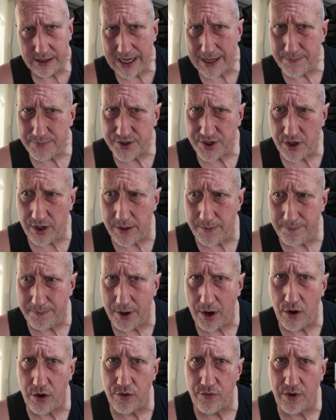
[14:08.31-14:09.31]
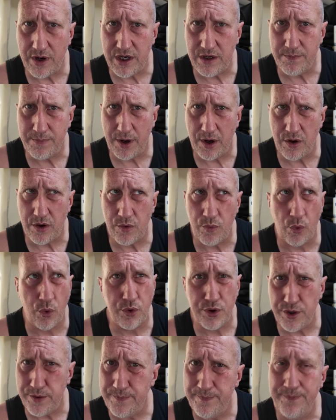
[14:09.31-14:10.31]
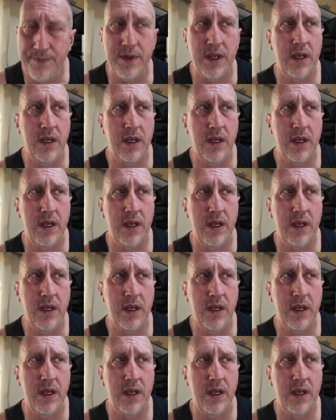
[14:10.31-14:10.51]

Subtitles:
campsite park warden,